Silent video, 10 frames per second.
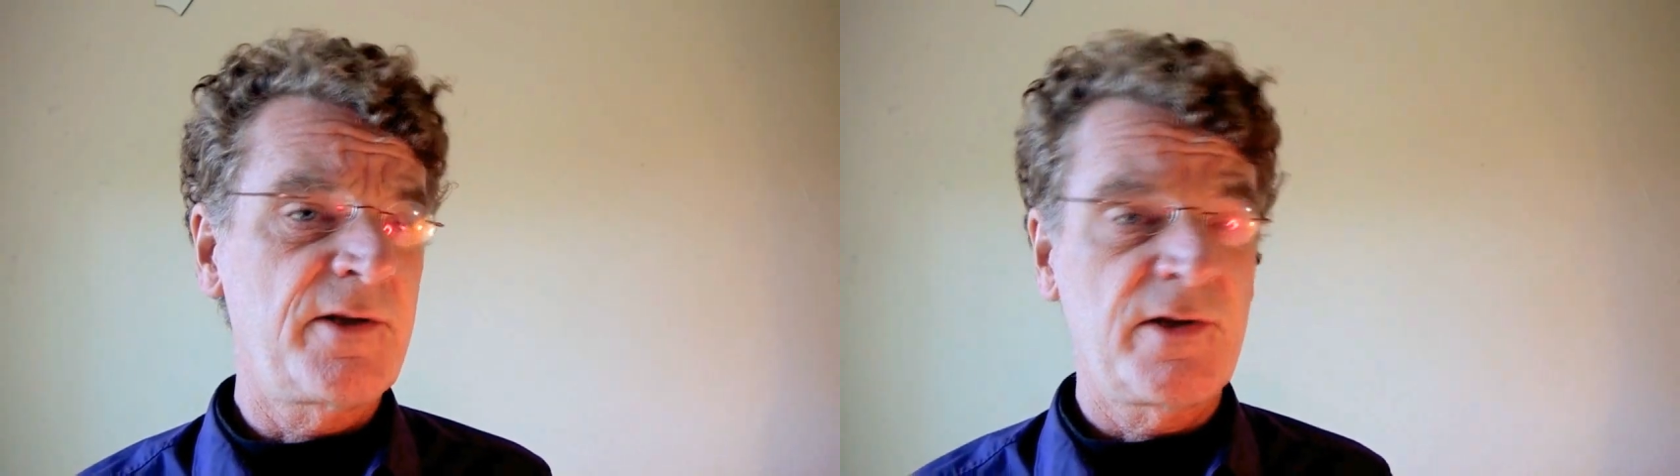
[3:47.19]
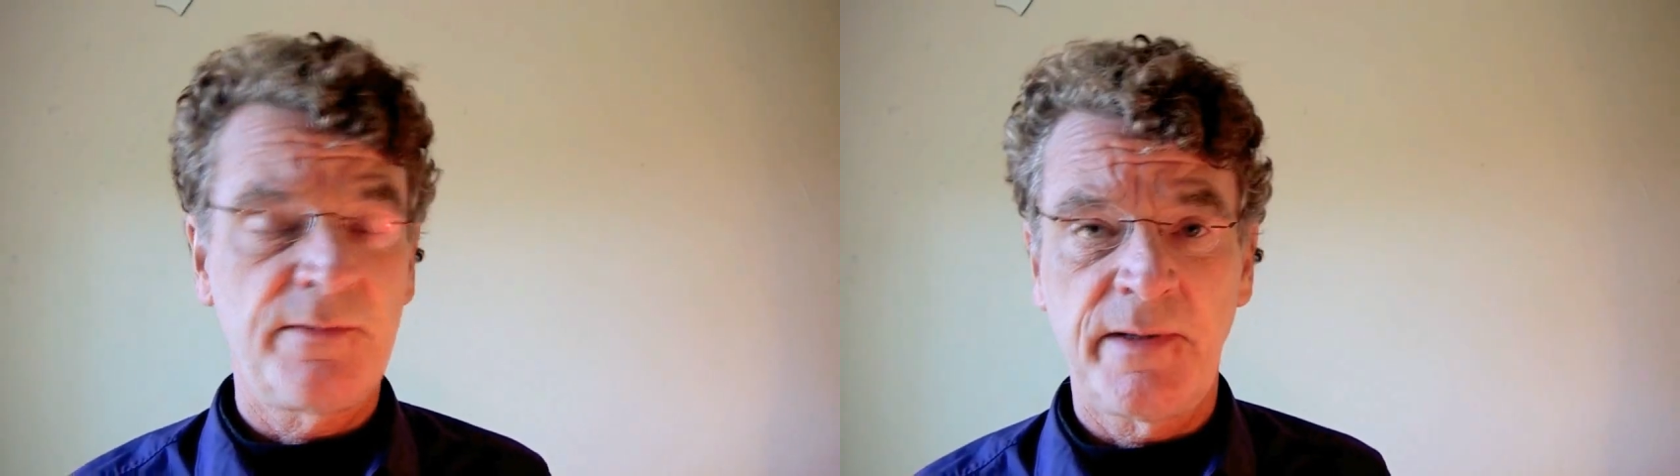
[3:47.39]

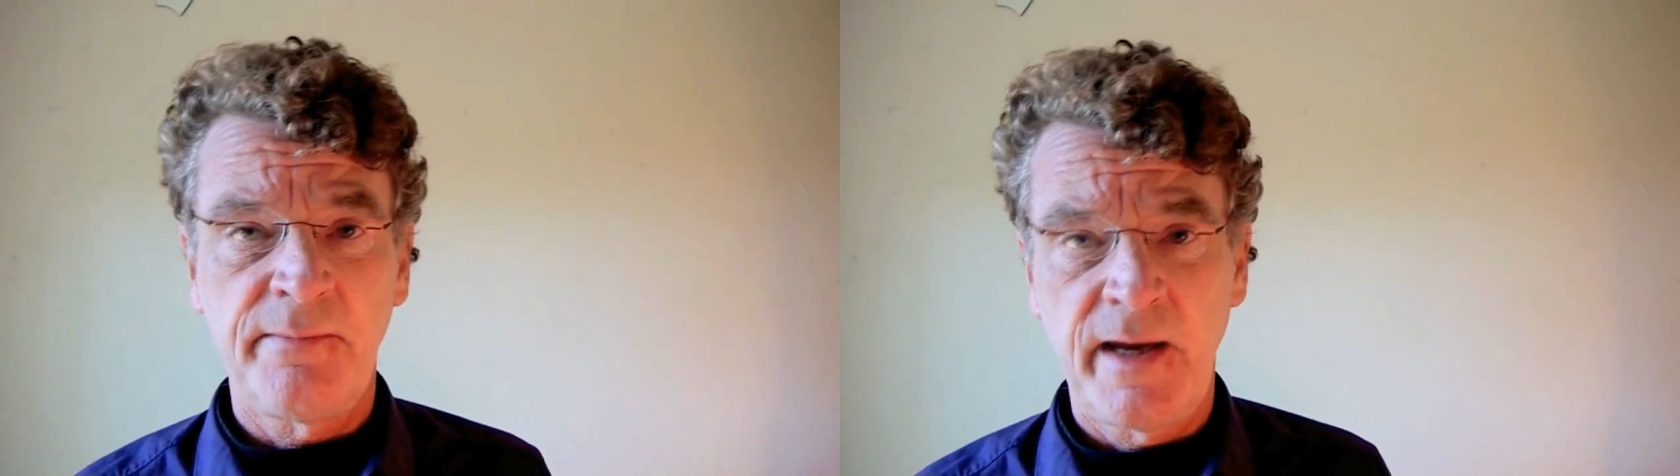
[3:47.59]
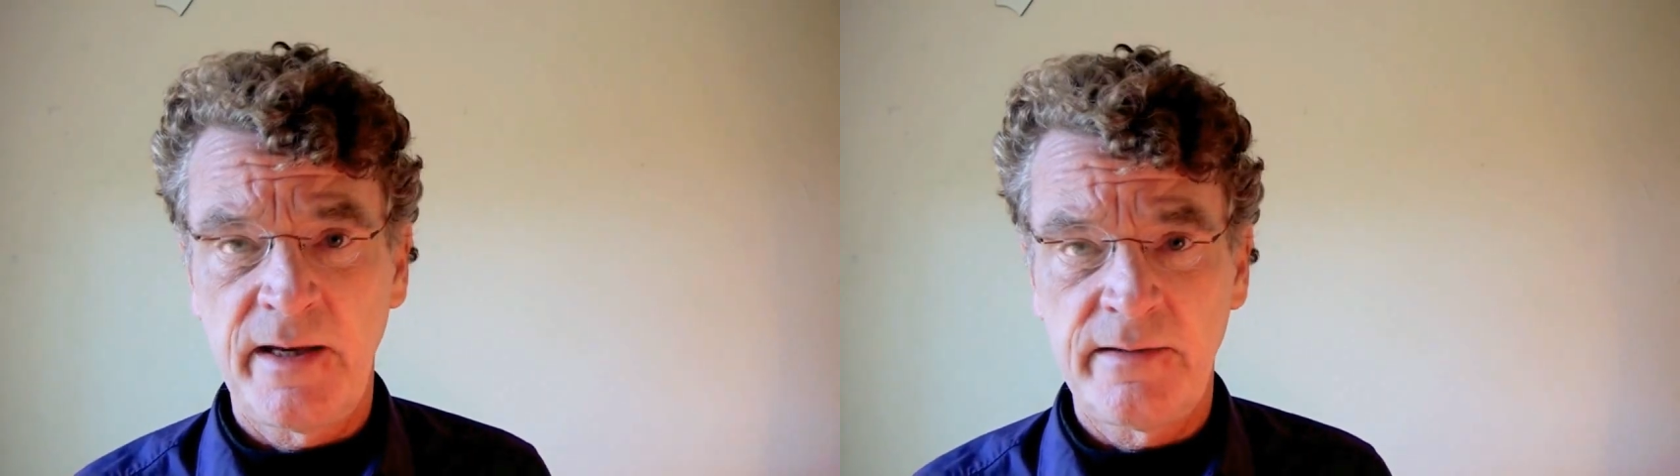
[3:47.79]
it should be
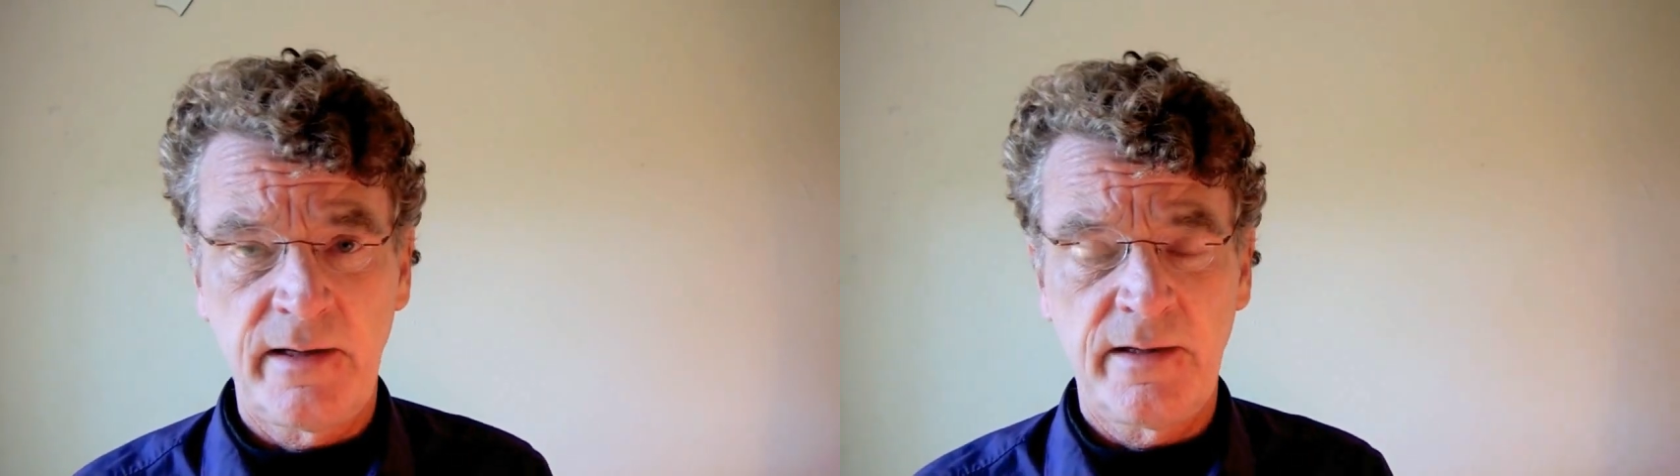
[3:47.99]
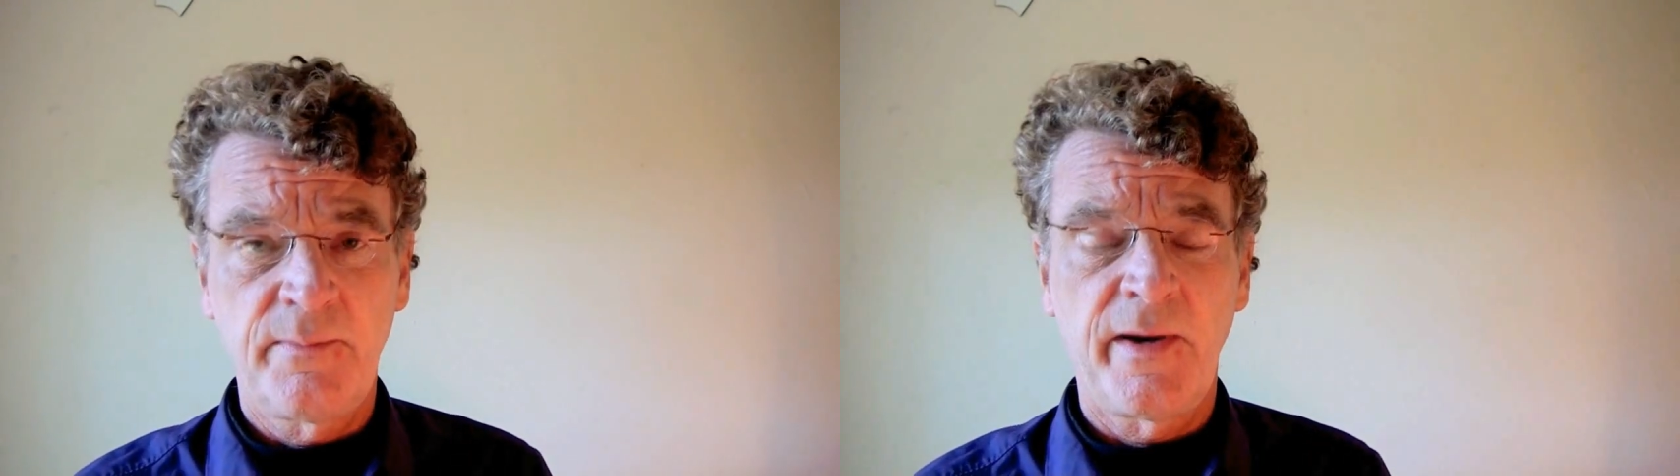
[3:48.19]

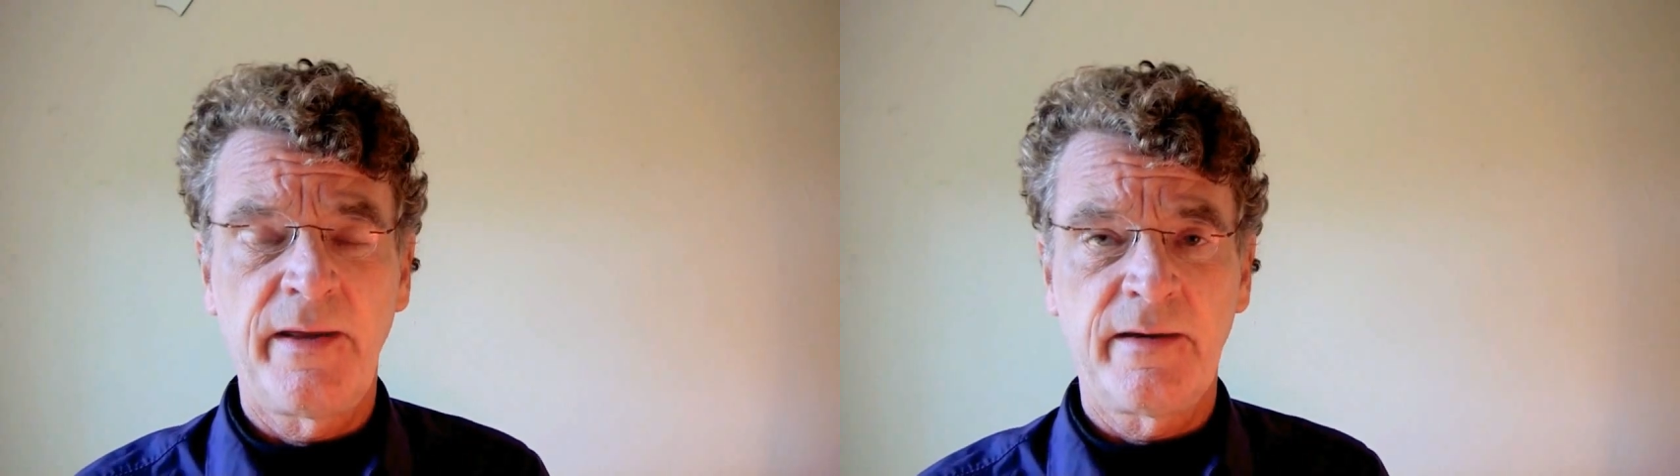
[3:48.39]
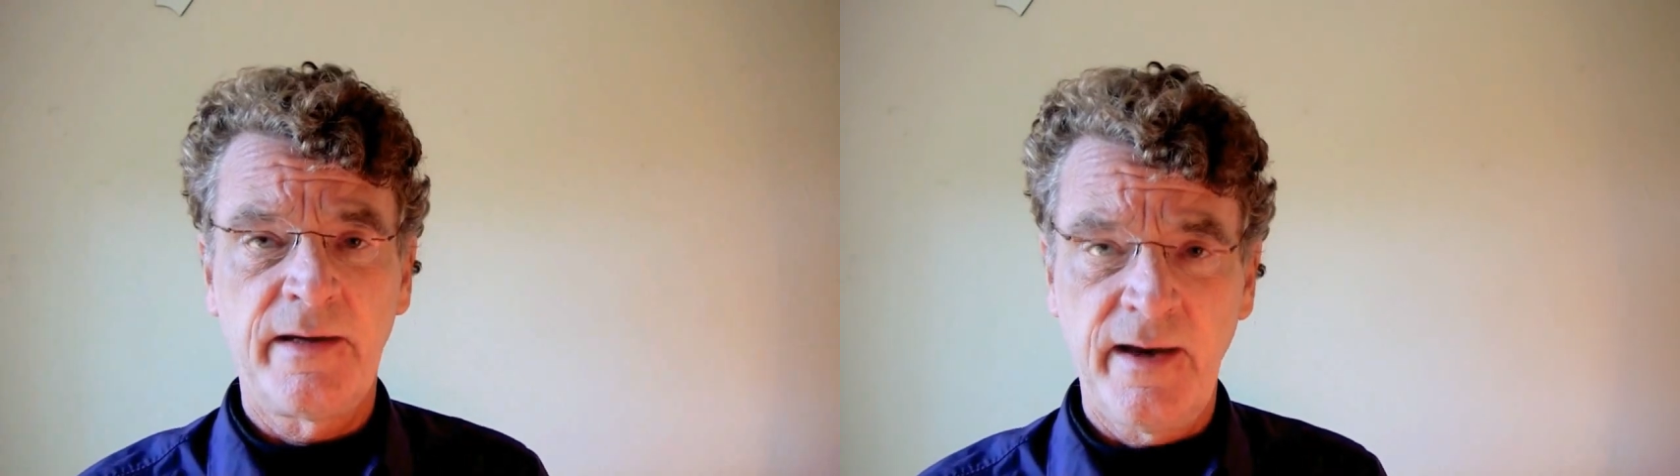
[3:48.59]
mandated
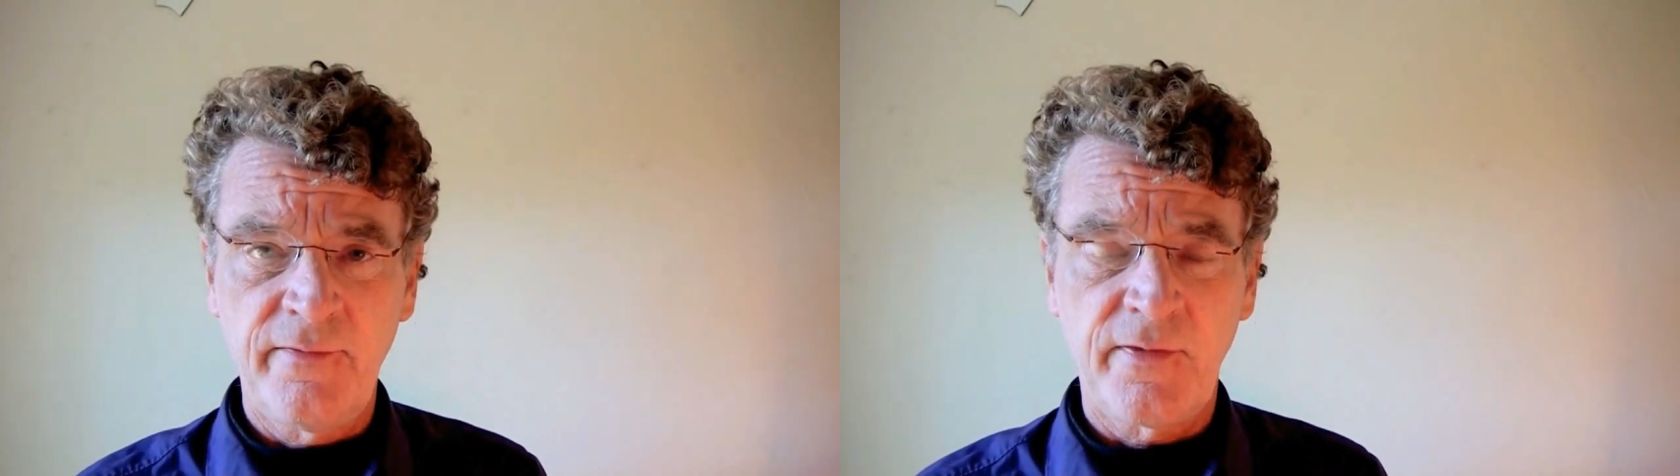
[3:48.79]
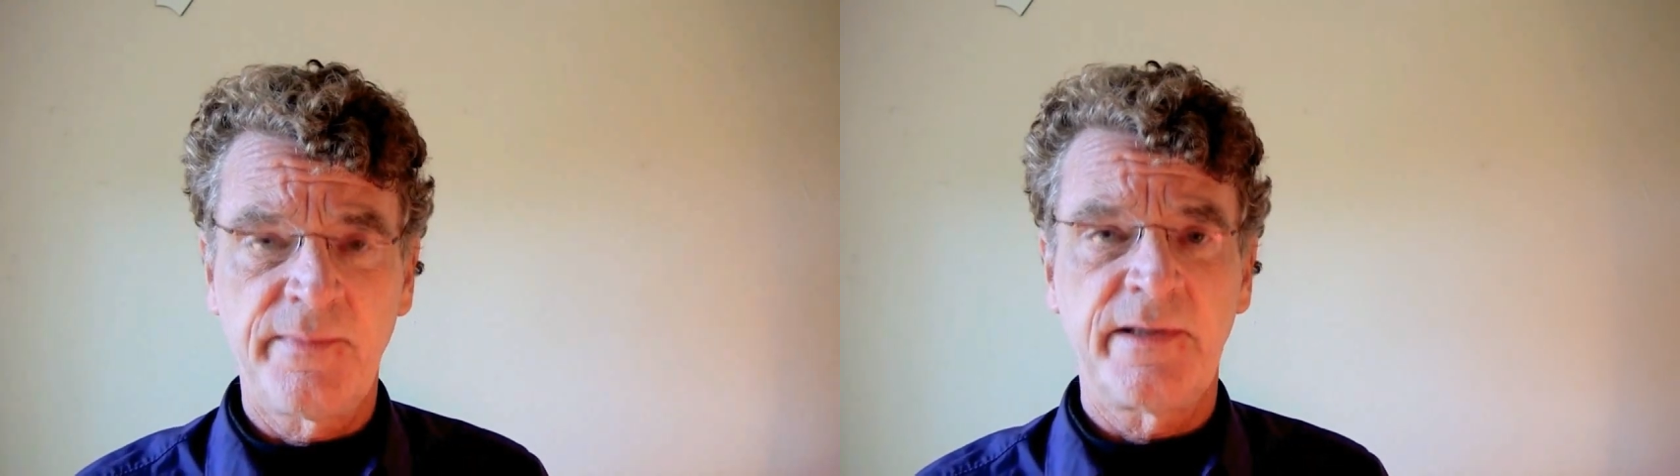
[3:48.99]
by the
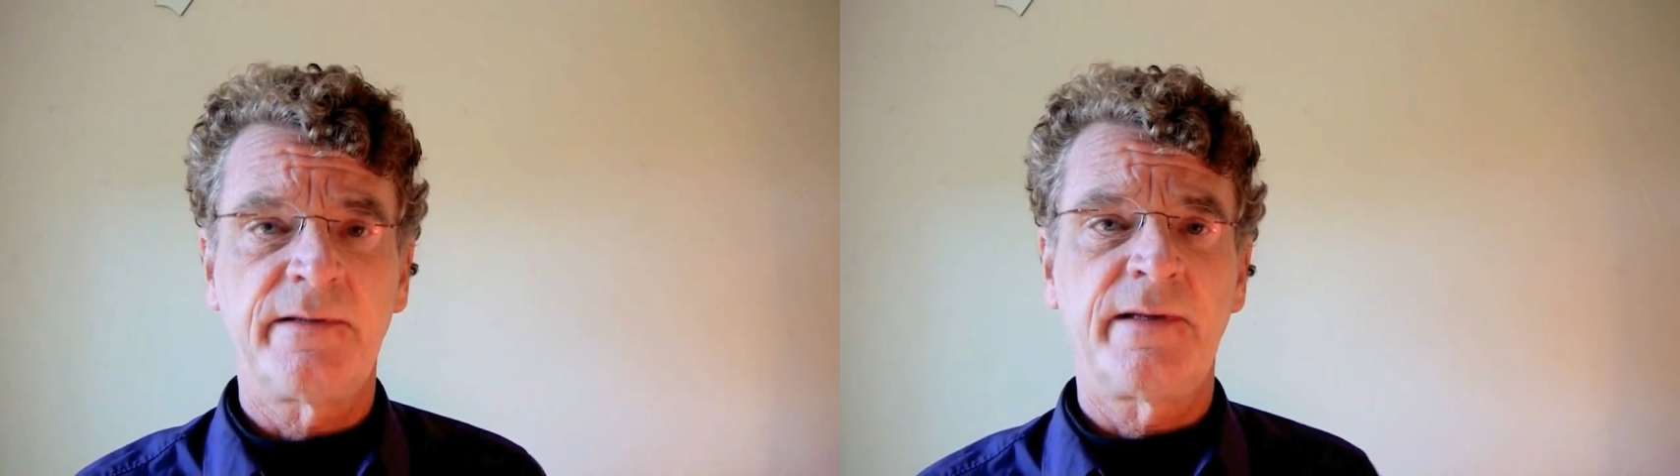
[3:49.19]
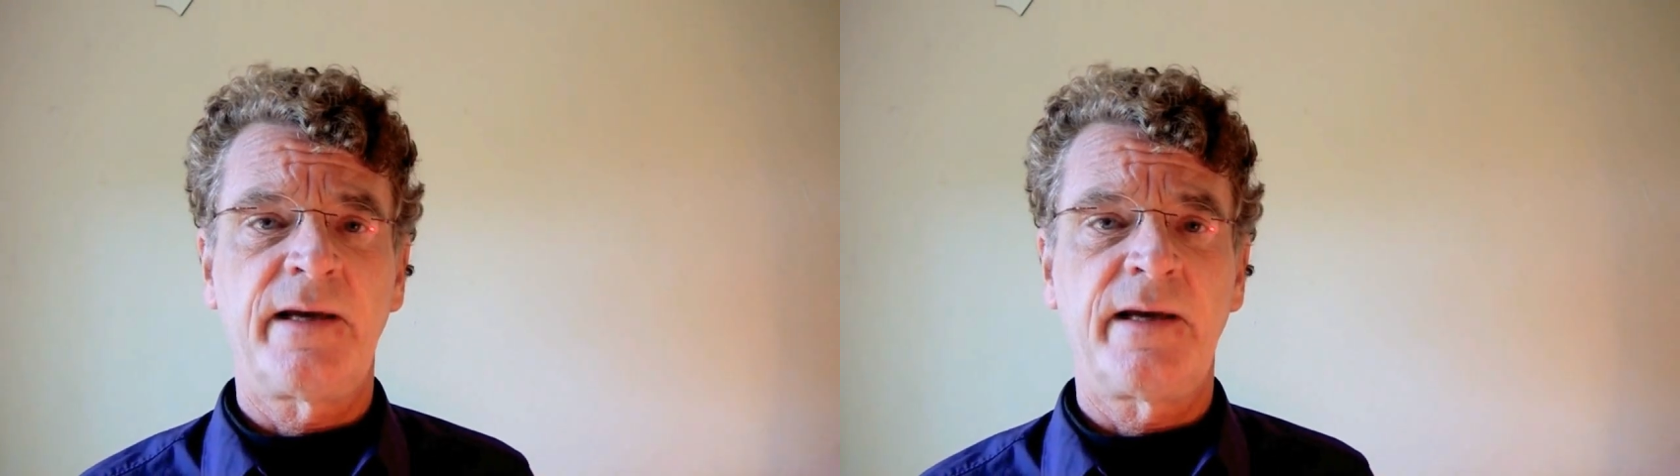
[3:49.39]
government